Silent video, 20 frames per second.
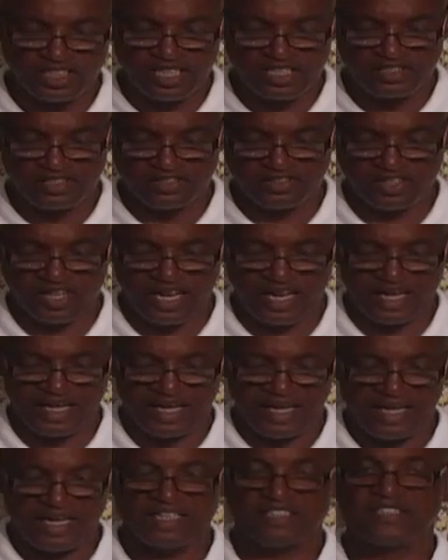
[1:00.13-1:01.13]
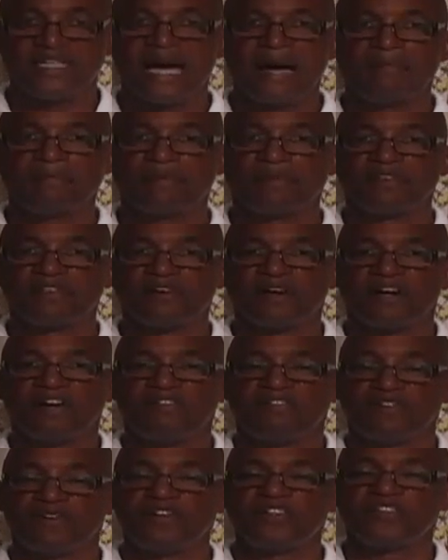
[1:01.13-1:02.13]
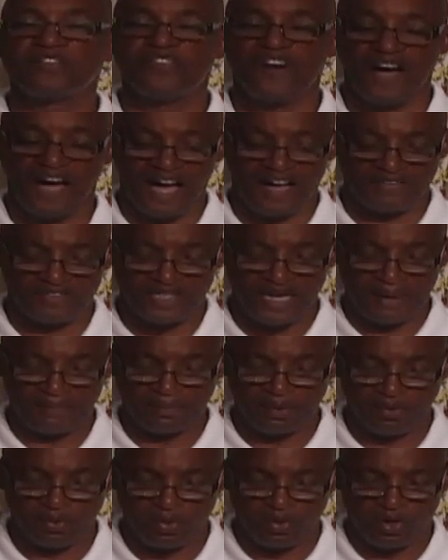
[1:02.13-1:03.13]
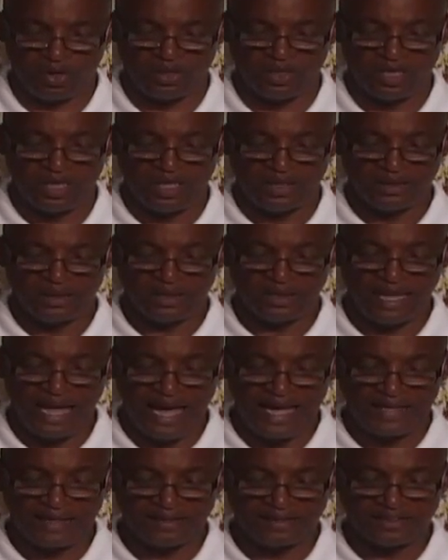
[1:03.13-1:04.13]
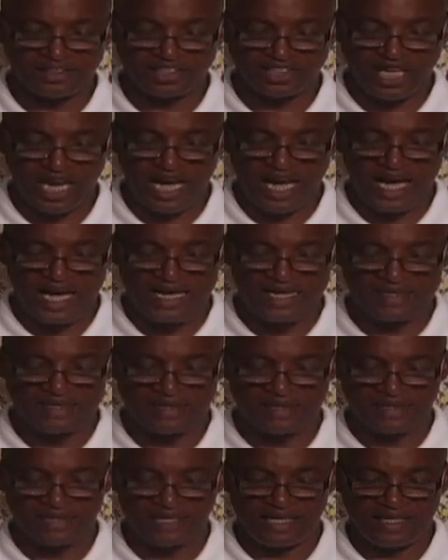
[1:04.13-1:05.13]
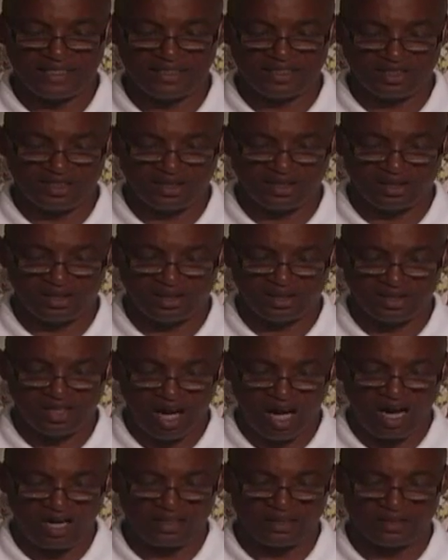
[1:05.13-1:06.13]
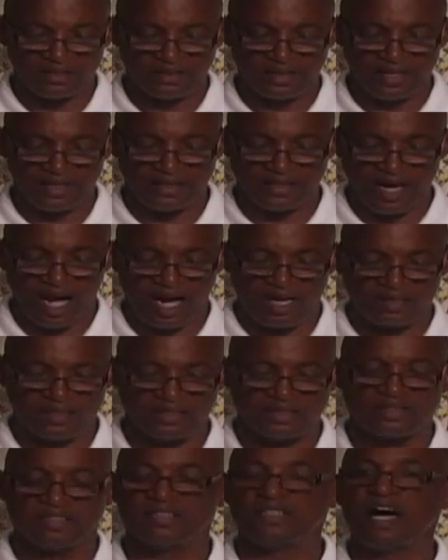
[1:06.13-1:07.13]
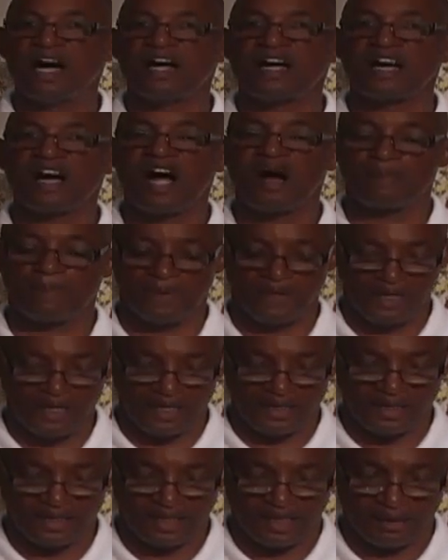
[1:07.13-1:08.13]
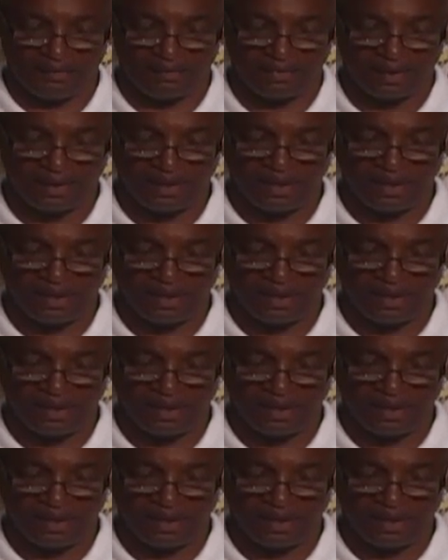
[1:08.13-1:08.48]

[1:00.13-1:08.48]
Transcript: tells us that in chapter in verse 5, chapter 1, the light shines in darkness, and darkness did not comprehend him.